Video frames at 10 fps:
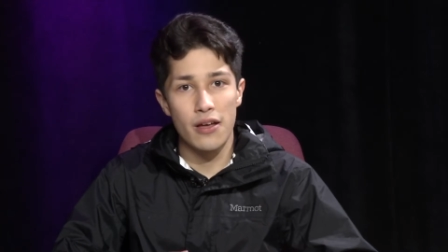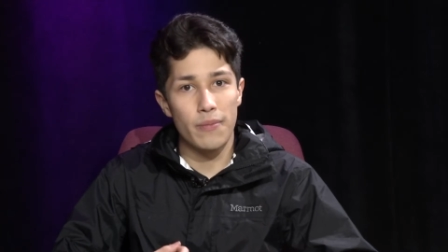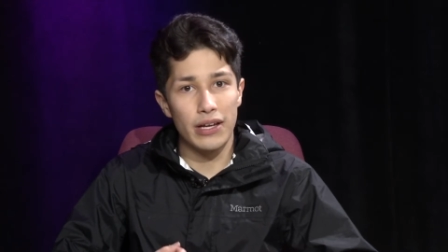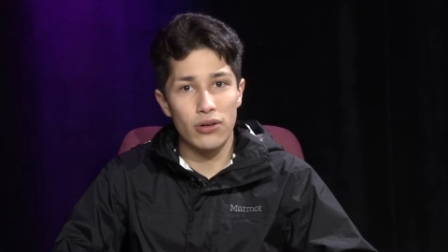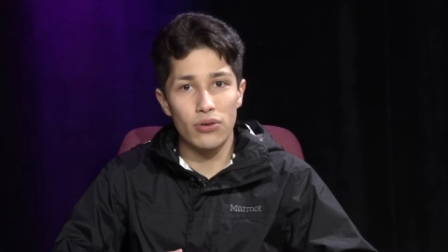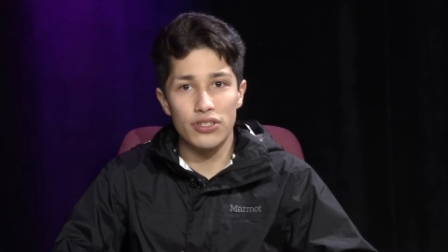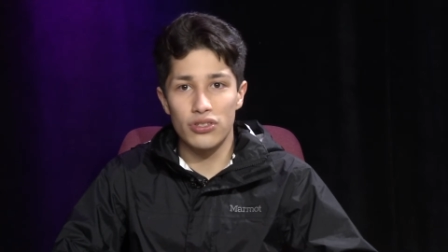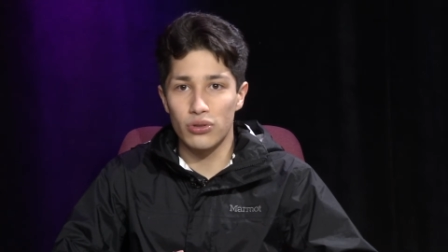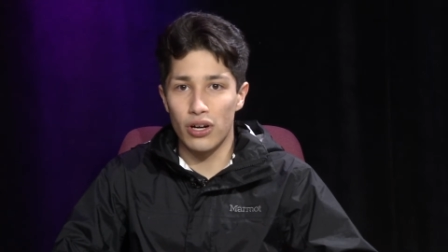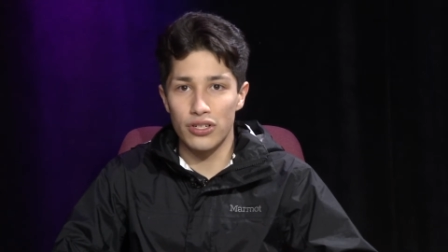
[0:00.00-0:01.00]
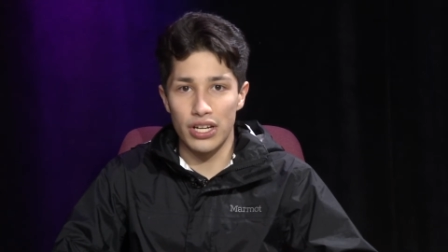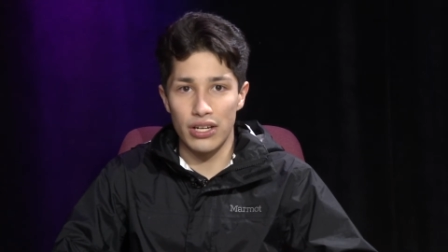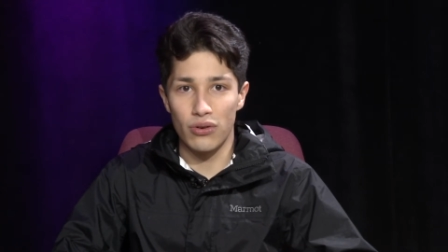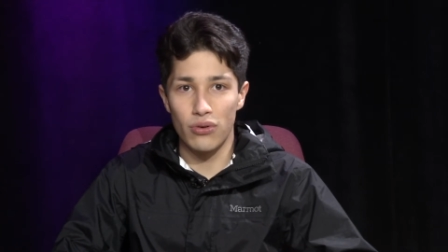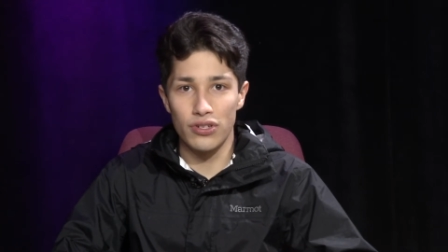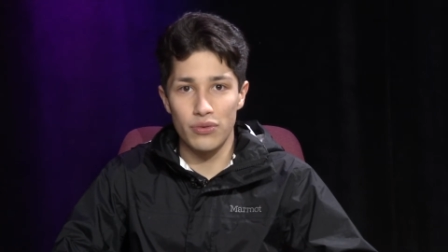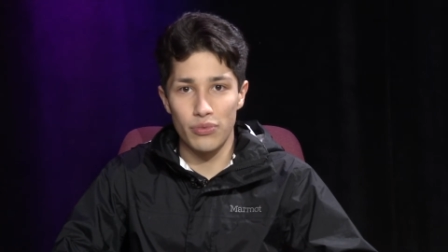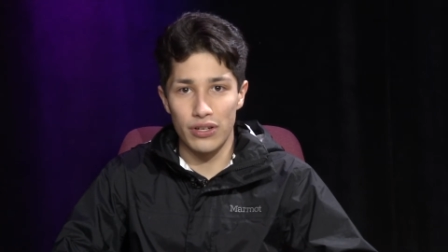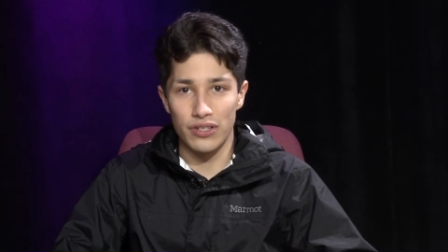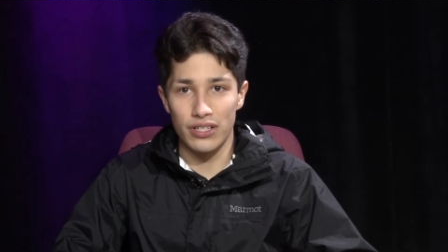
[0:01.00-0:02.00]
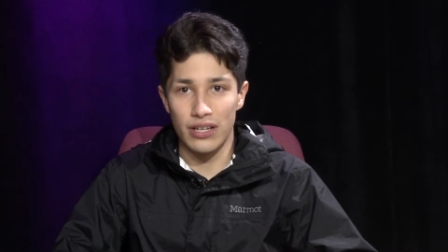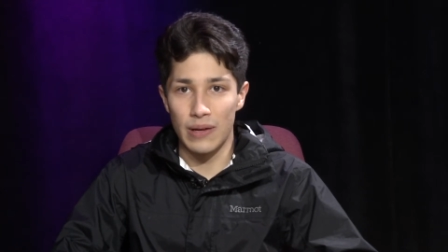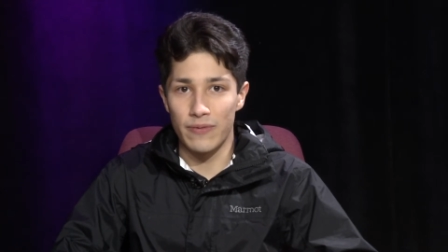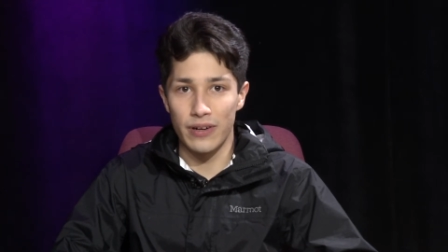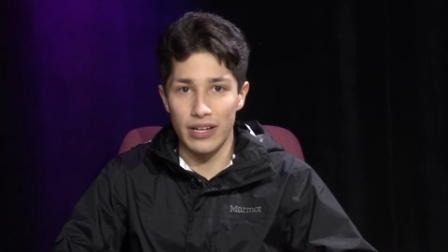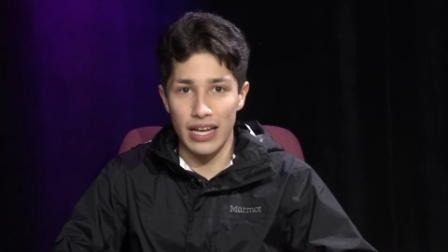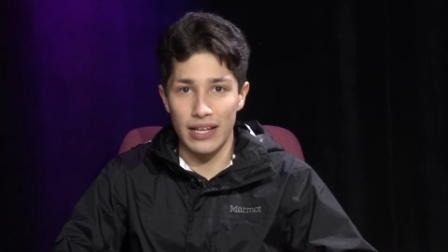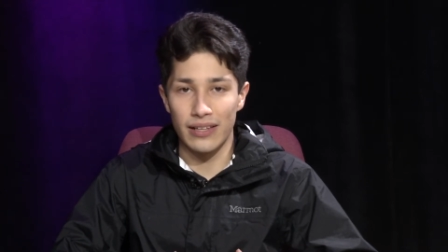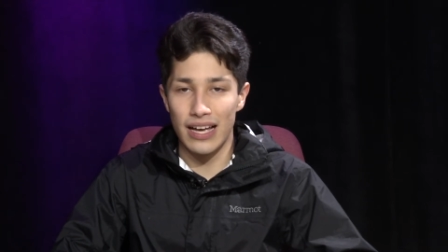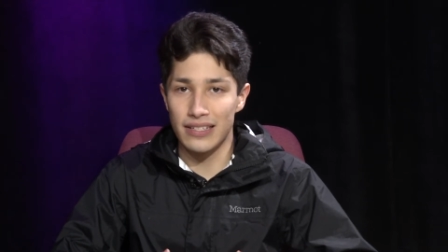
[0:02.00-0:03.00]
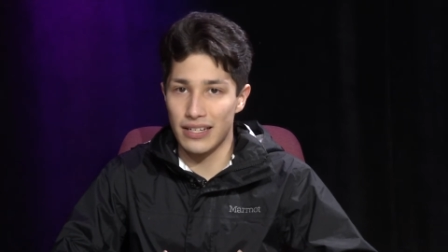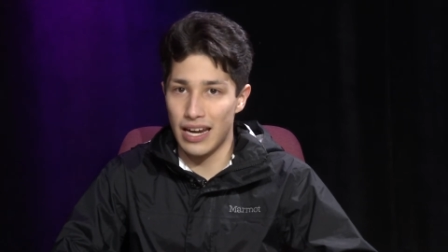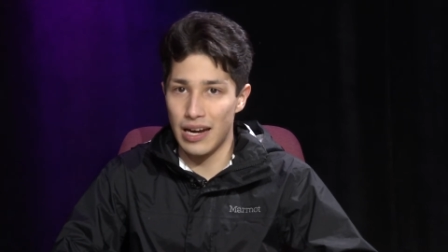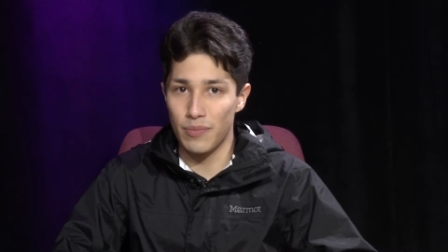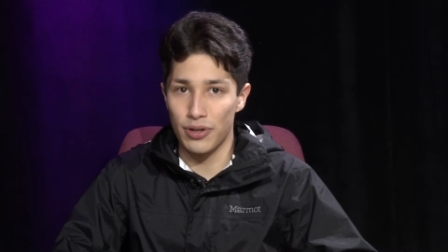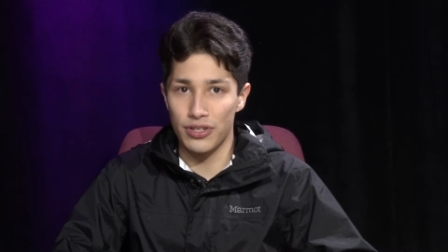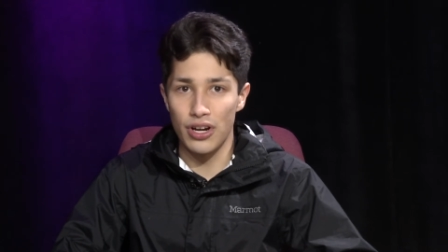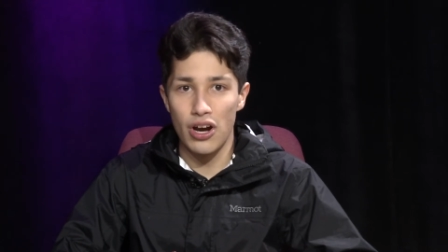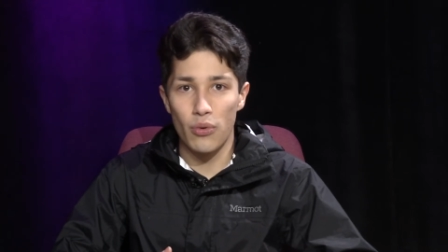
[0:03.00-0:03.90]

My goal is to launch a course in Wellesley to help fund a class in Cambridge,